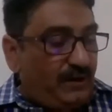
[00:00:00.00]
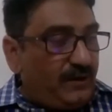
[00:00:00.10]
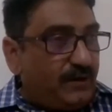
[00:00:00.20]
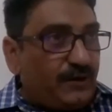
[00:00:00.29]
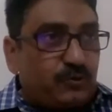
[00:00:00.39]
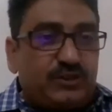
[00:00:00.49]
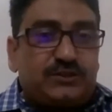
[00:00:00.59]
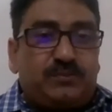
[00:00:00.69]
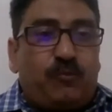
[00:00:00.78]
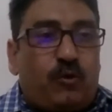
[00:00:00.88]
to
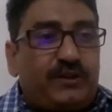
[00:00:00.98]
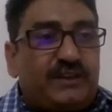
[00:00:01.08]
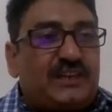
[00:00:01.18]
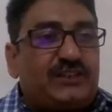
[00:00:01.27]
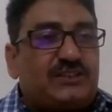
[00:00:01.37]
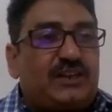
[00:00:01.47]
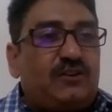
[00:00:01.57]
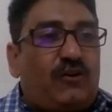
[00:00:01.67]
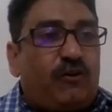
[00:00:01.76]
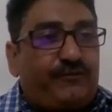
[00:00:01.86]
this morning
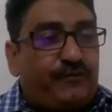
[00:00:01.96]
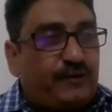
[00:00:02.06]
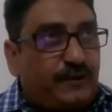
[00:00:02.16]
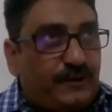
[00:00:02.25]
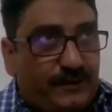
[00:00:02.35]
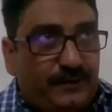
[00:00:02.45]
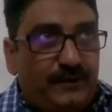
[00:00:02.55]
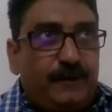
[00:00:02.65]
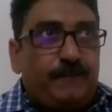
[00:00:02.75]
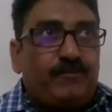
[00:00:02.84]
session of
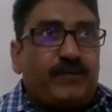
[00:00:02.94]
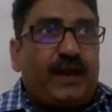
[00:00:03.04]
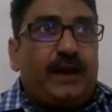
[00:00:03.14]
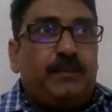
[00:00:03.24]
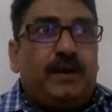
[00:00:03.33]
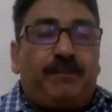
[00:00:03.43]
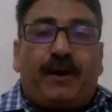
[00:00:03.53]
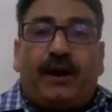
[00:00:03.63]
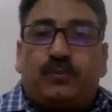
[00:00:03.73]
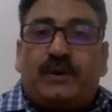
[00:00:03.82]
MA
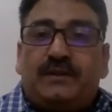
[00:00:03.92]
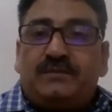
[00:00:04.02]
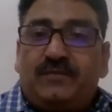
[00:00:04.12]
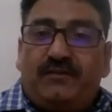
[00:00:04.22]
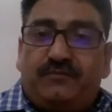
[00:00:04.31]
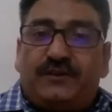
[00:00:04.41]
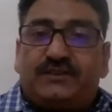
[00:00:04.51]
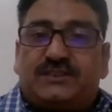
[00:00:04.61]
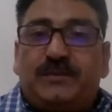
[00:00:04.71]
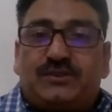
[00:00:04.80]
Part 1
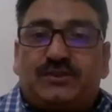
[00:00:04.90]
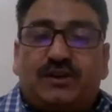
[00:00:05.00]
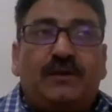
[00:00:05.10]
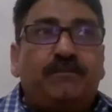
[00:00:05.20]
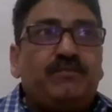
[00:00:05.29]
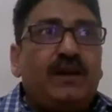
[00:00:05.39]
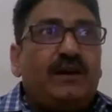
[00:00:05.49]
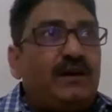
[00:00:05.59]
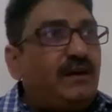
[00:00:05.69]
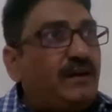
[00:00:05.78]
first semester
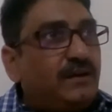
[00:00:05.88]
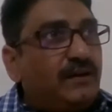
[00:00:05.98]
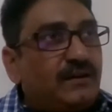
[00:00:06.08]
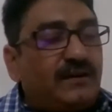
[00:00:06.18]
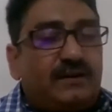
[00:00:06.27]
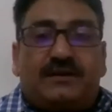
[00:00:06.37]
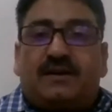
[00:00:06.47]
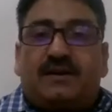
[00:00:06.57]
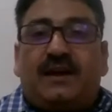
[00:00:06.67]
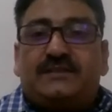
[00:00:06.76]

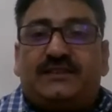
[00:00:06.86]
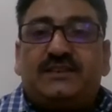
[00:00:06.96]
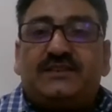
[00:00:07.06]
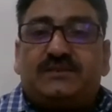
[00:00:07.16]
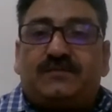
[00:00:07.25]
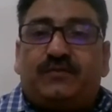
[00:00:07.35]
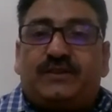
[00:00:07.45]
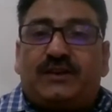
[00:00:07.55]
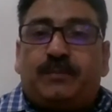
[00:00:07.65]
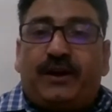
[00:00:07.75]
classes,
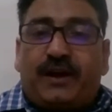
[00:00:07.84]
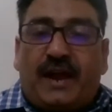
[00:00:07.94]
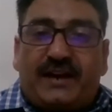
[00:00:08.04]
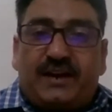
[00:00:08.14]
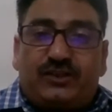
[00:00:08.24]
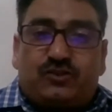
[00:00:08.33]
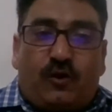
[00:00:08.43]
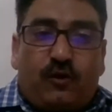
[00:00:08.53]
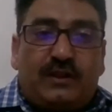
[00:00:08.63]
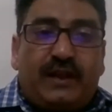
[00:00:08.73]
which are being engaged
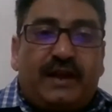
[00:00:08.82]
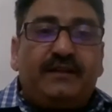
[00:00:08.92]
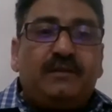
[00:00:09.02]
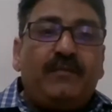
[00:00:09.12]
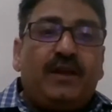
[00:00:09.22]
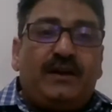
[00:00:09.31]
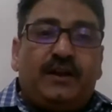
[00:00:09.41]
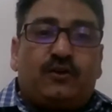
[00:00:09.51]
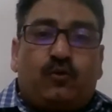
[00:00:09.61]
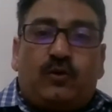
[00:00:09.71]
online
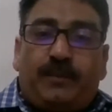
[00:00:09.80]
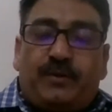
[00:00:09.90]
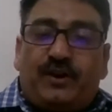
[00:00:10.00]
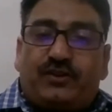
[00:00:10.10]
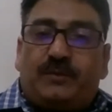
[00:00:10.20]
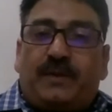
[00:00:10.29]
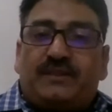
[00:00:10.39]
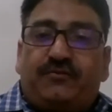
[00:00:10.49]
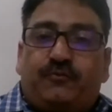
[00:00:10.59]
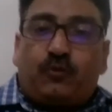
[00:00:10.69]
in collaboration
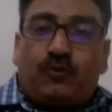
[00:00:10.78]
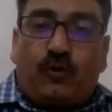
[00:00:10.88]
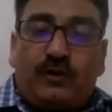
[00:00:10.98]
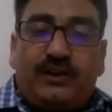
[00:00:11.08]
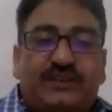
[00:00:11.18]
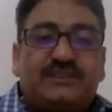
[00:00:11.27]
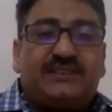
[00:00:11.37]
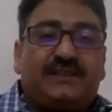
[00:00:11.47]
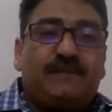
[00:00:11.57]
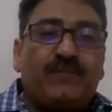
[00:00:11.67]
by the 4
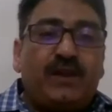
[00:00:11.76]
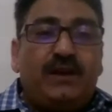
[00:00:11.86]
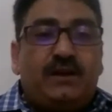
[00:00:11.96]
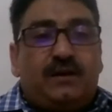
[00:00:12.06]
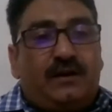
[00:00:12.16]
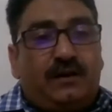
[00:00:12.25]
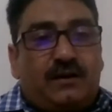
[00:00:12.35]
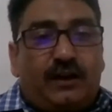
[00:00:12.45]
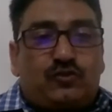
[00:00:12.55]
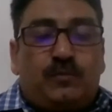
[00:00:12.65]
colleges:
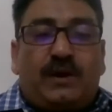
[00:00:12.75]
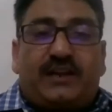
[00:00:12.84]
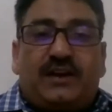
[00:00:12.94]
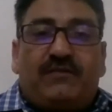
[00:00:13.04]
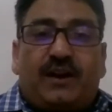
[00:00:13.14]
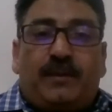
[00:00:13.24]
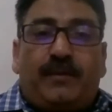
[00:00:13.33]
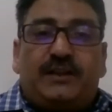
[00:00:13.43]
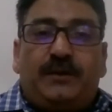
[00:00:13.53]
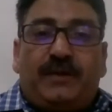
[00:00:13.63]
Rajkumar Keval
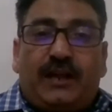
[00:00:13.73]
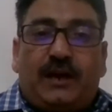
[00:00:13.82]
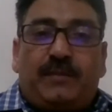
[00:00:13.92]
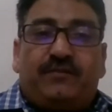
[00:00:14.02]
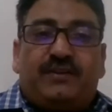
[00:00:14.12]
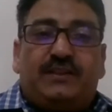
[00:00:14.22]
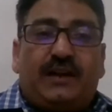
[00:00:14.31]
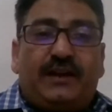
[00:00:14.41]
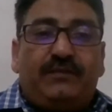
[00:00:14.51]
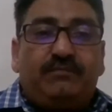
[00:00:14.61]
Ramani Mahila
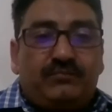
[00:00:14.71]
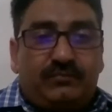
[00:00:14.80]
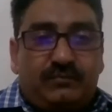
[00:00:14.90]
Mahavidyalaya,